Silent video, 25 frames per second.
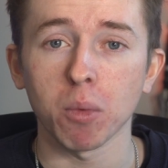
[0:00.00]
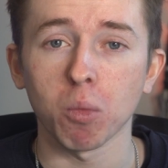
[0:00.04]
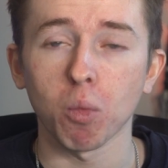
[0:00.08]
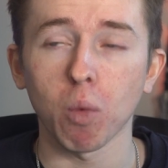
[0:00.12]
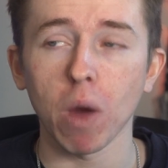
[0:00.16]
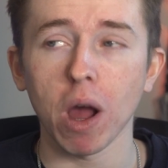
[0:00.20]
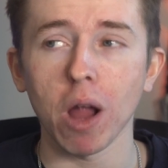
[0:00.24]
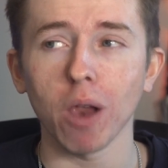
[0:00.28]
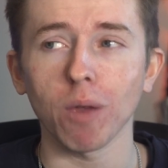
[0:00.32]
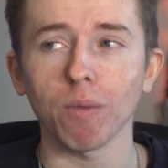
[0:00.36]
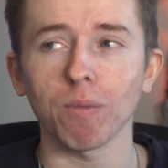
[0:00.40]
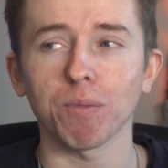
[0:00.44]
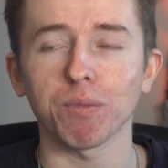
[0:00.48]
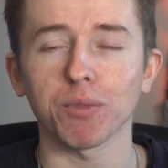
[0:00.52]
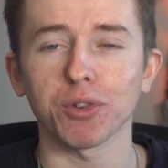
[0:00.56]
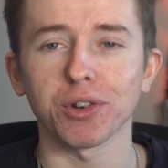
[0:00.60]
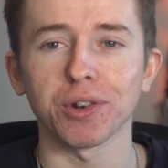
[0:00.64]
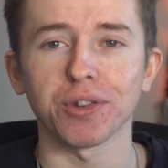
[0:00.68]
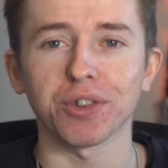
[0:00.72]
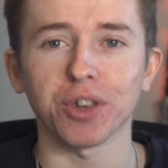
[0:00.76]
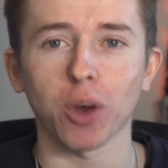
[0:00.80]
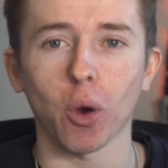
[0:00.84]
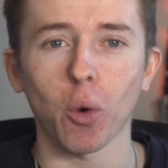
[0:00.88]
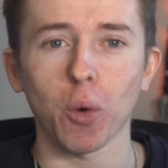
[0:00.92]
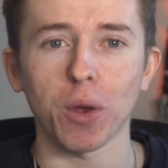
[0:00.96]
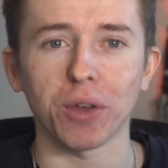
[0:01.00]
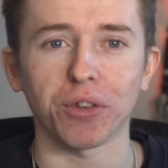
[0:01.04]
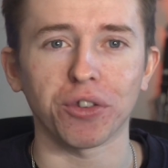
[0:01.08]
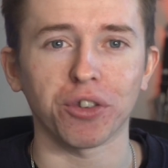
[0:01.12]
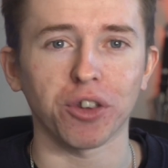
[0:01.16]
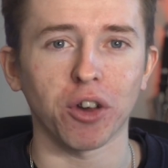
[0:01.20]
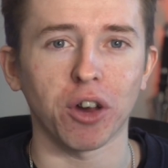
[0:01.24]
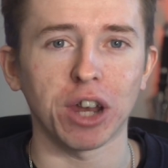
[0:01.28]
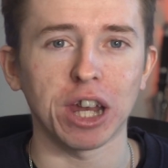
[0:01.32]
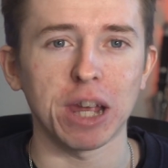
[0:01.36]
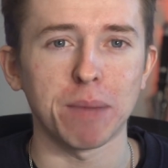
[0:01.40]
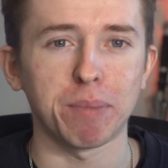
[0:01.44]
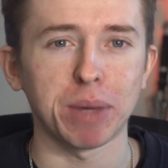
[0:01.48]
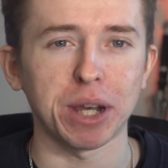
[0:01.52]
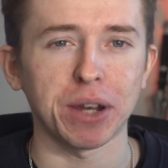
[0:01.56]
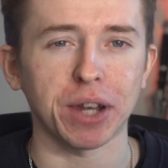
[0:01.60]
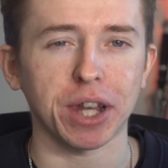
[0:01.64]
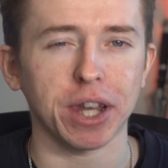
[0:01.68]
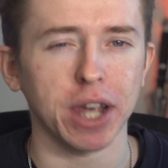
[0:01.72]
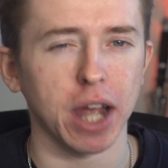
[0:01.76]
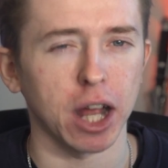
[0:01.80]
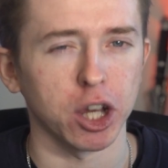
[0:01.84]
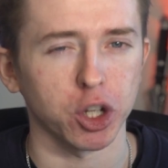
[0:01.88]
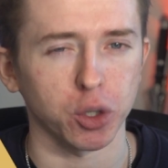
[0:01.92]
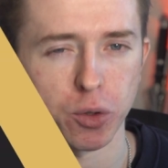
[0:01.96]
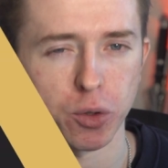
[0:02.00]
well, the result is certainly a bit of casual